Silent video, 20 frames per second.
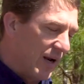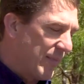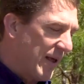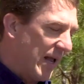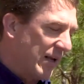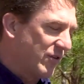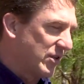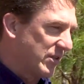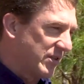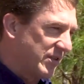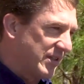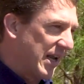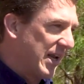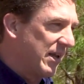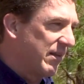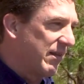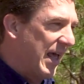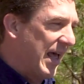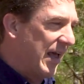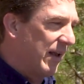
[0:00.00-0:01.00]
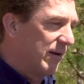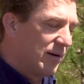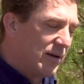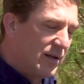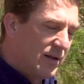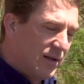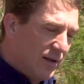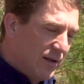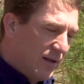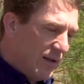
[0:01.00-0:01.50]
And I'm not just saying that,
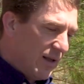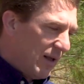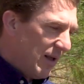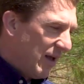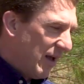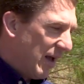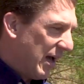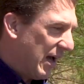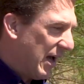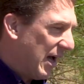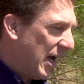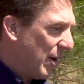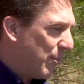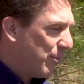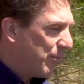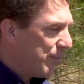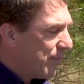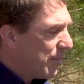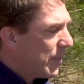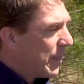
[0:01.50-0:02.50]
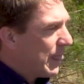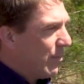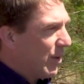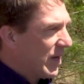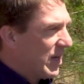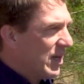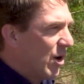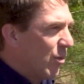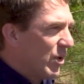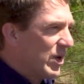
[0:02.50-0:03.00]

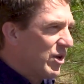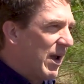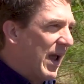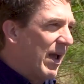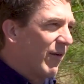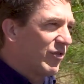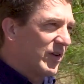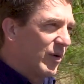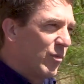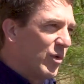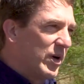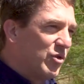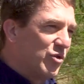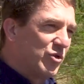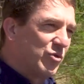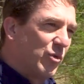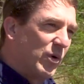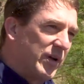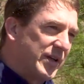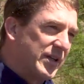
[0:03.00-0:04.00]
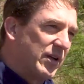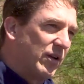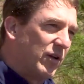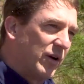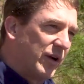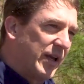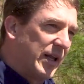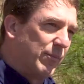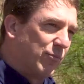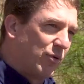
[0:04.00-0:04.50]
but when you have someone who's willing to
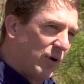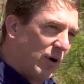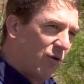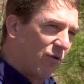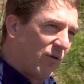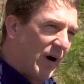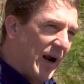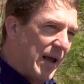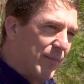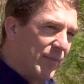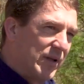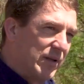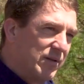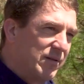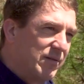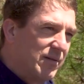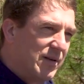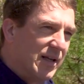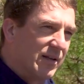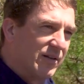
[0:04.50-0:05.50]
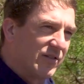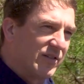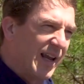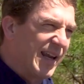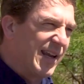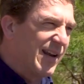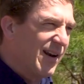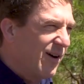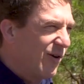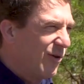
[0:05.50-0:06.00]
look at a program and
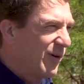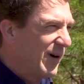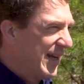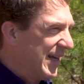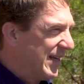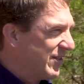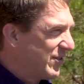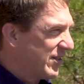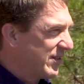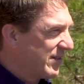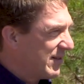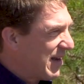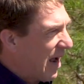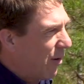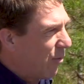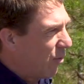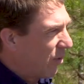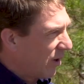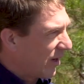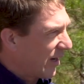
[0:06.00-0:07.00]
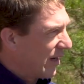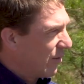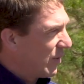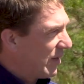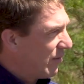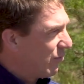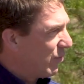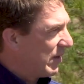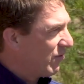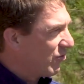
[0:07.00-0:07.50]
say, it's just not working.
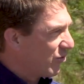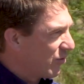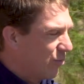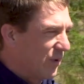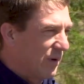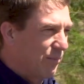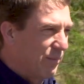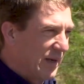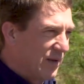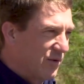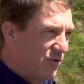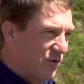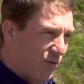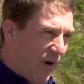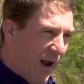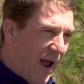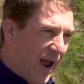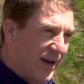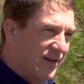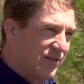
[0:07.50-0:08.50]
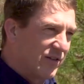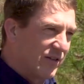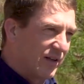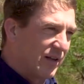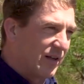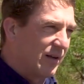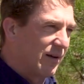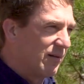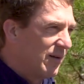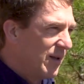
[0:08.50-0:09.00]
We've been trying
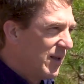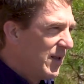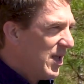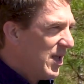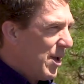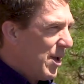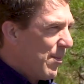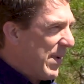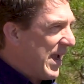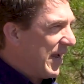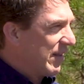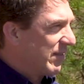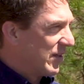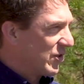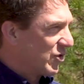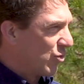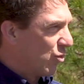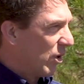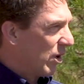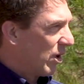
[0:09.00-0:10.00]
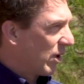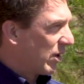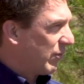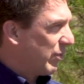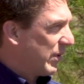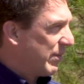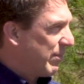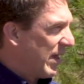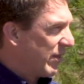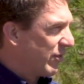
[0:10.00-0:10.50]
to make this work.
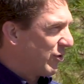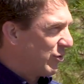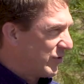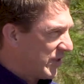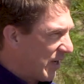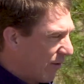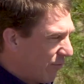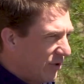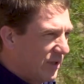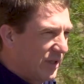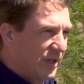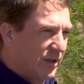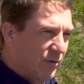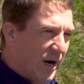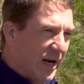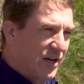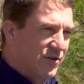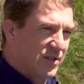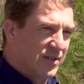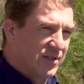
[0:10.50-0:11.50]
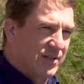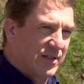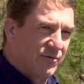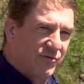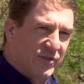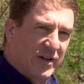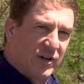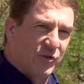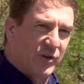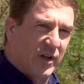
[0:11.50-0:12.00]
We've been through several iterations.
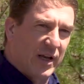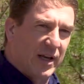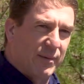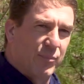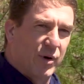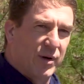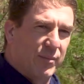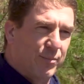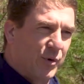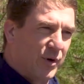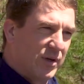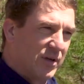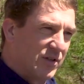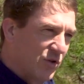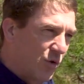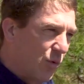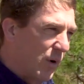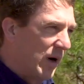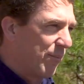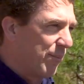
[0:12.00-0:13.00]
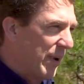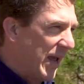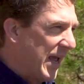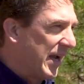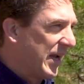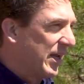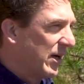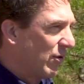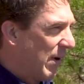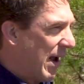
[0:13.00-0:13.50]
It feels like putting a square
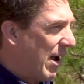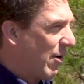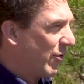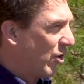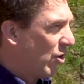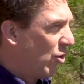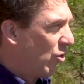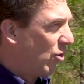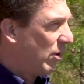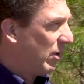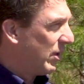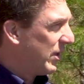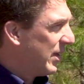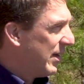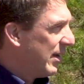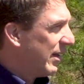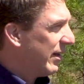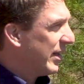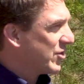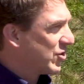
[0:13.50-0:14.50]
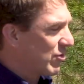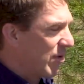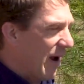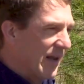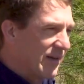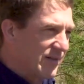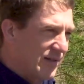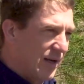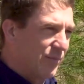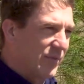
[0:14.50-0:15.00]
peg in a round hole. Let's
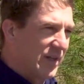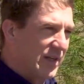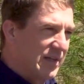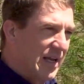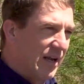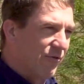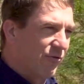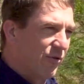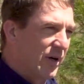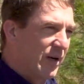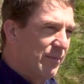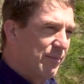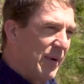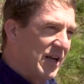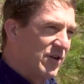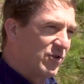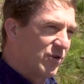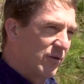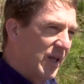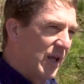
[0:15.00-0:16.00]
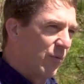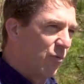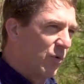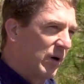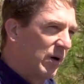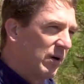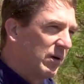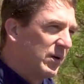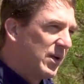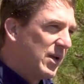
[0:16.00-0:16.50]
try something different and make sure that
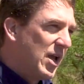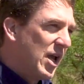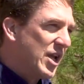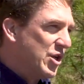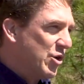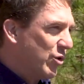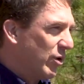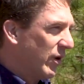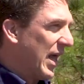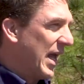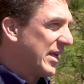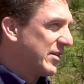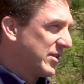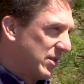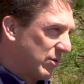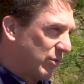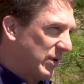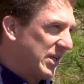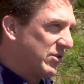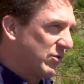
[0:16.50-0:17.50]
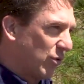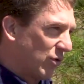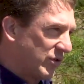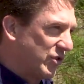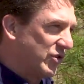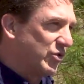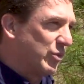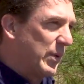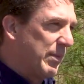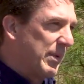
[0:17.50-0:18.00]
we're utilizing the
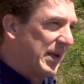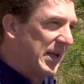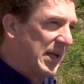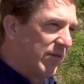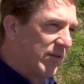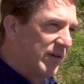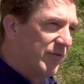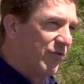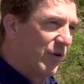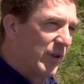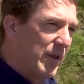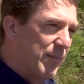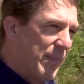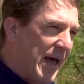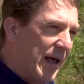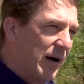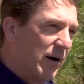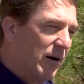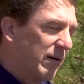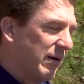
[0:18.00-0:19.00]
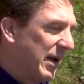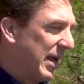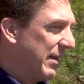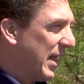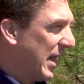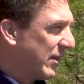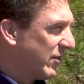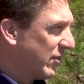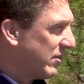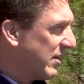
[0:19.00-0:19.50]
resources we've been giving for the better.
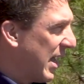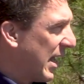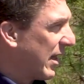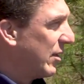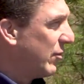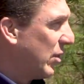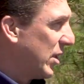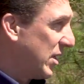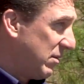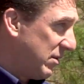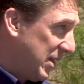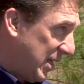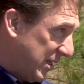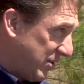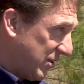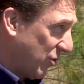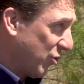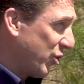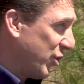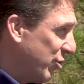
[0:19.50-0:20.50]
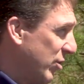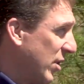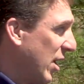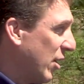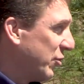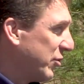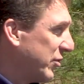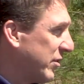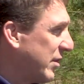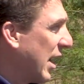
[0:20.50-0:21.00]
And that's exactly what you did. So
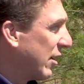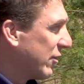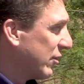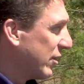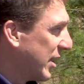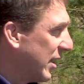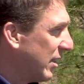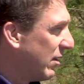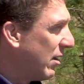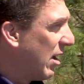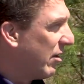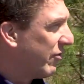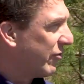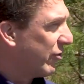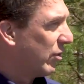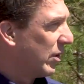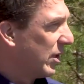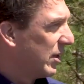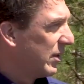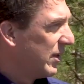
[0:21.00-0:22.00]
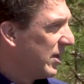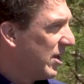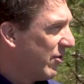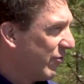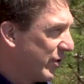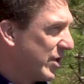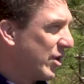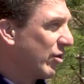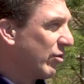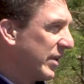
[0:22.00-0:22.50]
kudos, Dr. Kinlaw, for
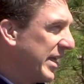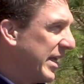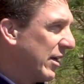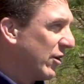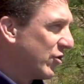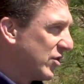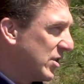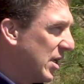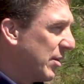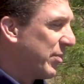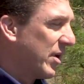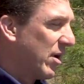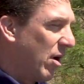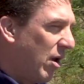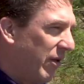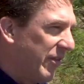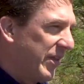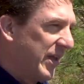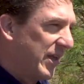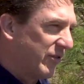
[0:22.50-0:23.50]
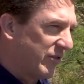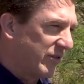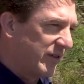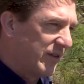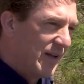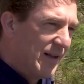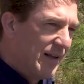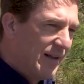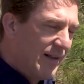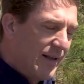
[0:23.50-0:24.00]
your leadership in all this.